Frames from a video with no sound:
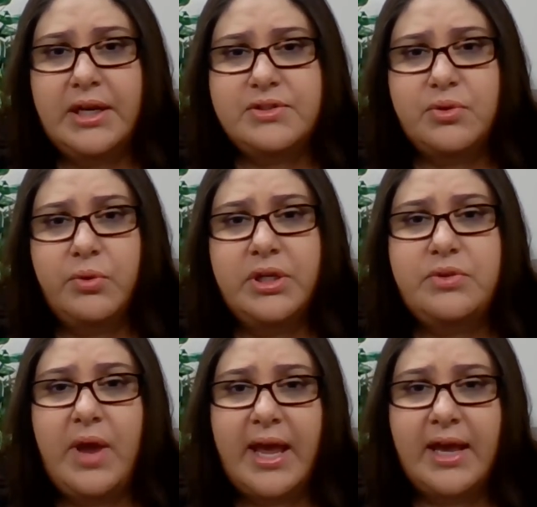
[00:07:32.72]
it's
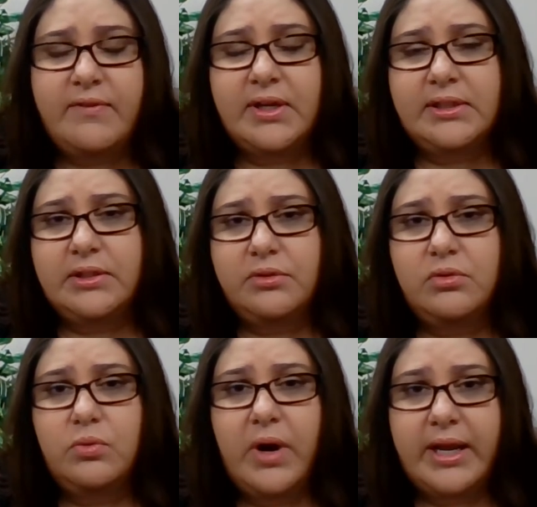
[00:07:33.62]
going to have a
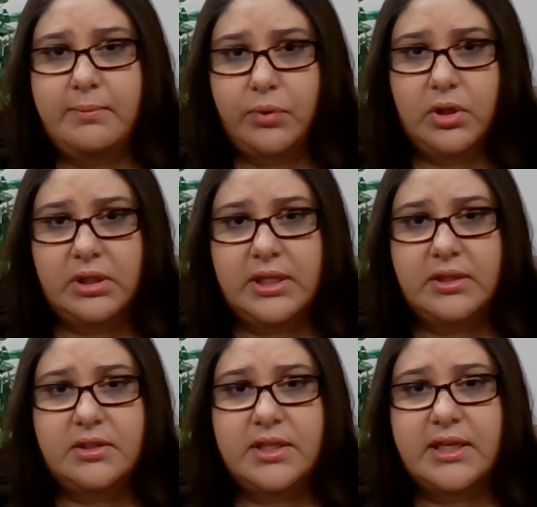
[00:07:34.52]
little white
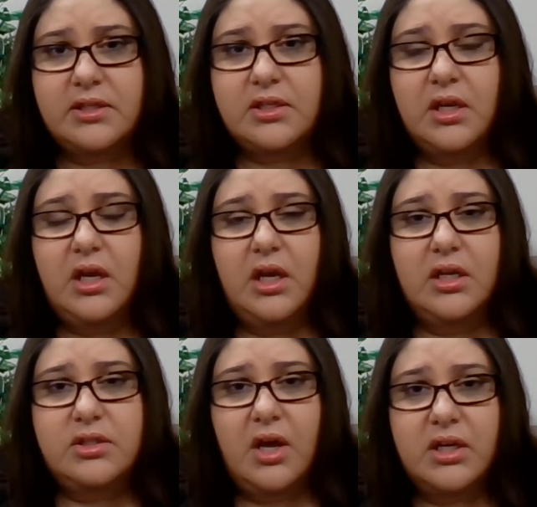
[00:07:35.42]
booklet that
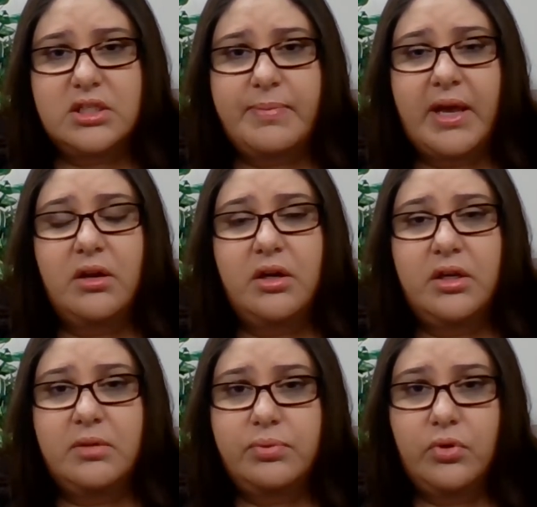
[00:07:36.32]
talks about
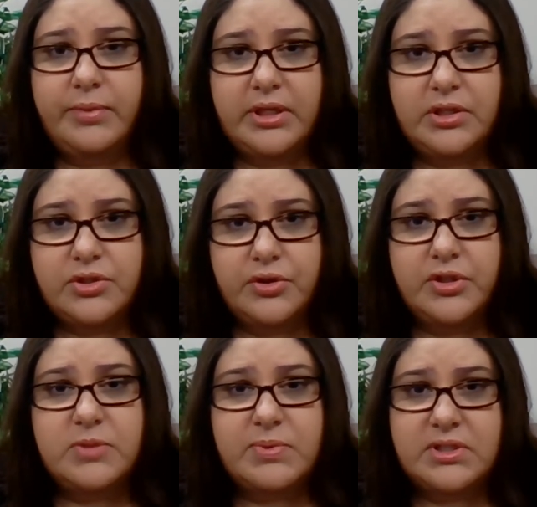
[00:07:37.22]
unemployment
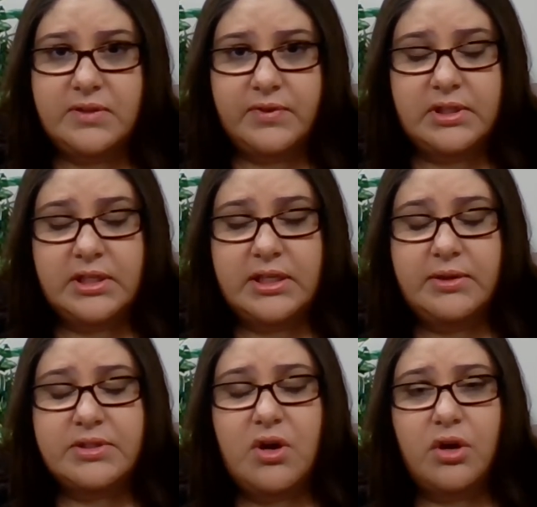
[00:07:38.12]
insurance
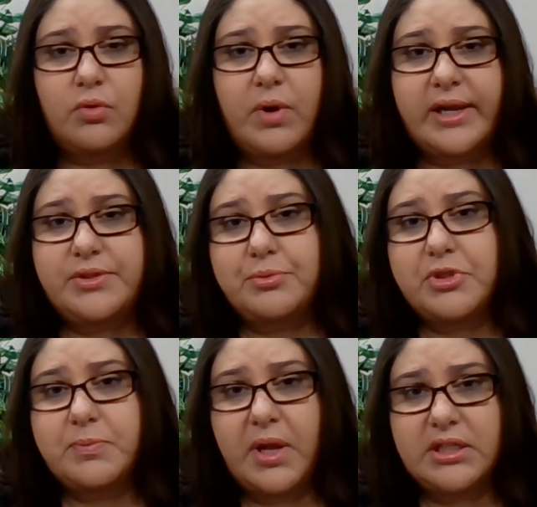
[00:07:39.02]
specifically. It's called a rights and
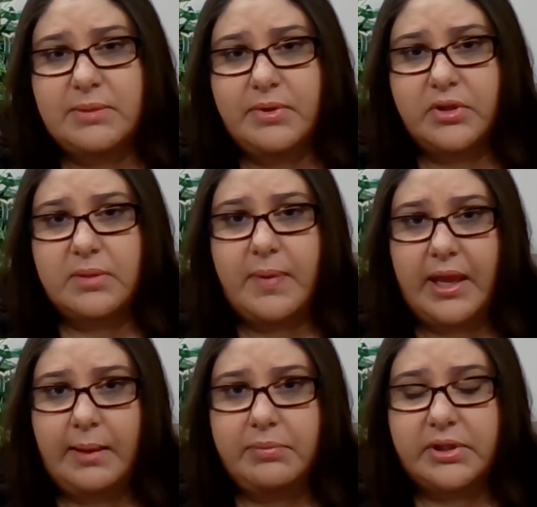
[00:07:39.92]
responsibility
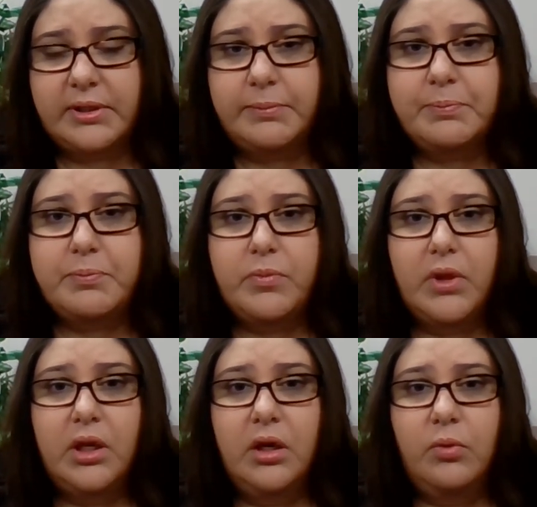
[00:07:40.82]
pamphlet.
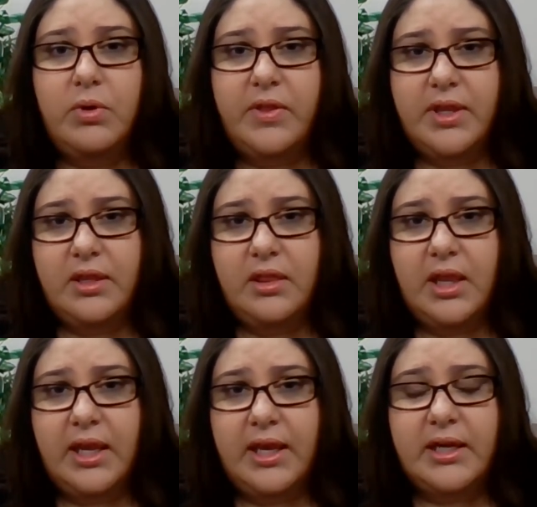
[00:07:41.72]
Within
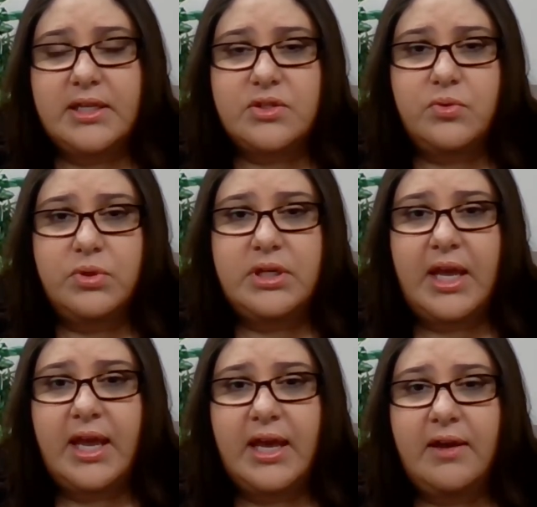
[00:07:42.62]
that, it's going to
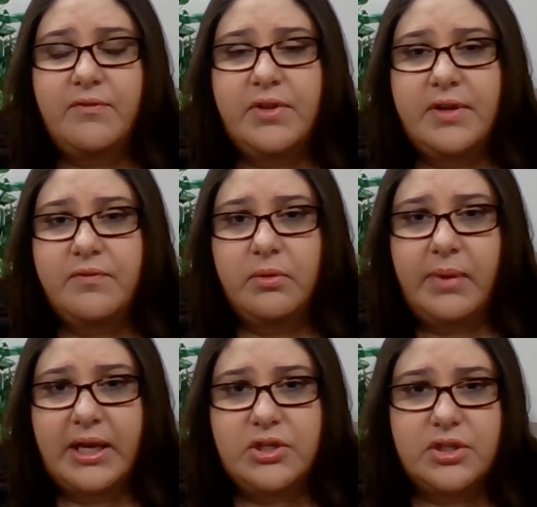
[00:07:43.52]
have the
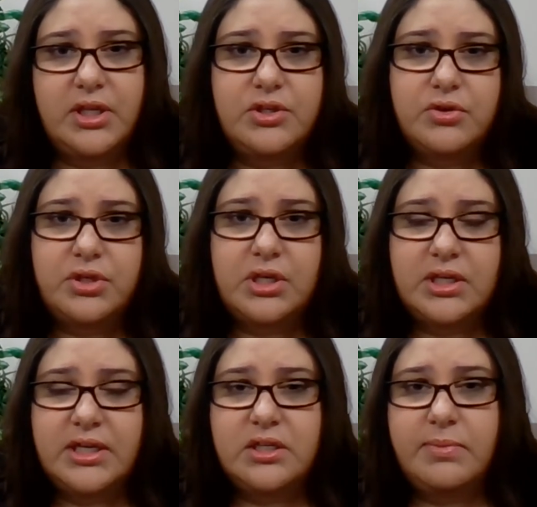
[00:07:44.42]
information that you're going to
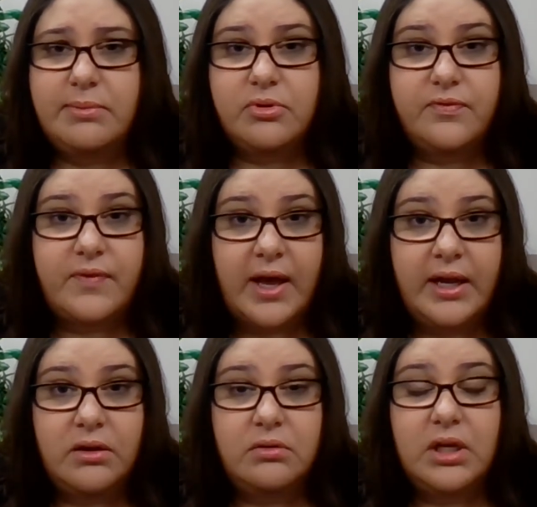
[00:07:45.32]
need to be able to
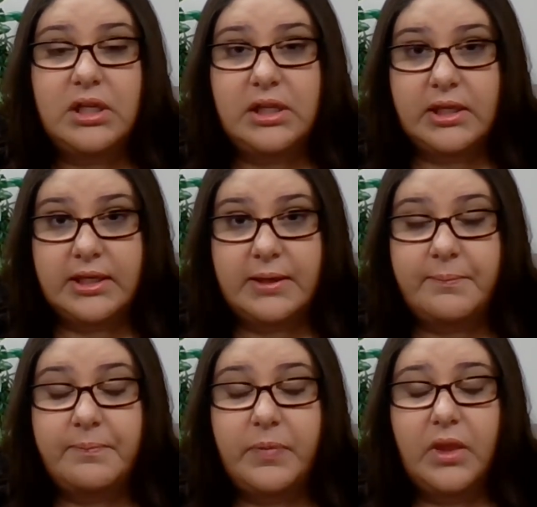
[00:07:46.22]
file a
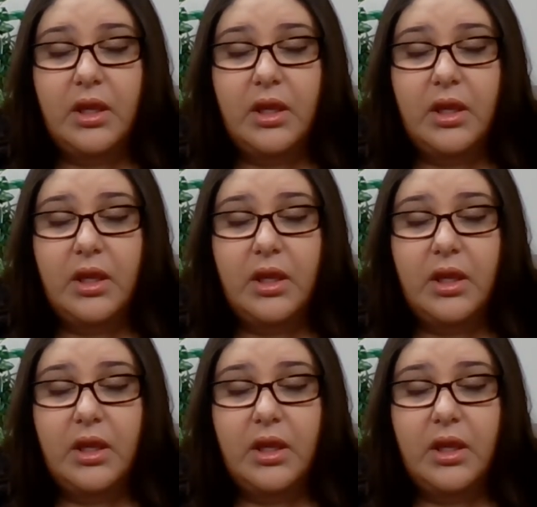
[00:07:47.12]
claim.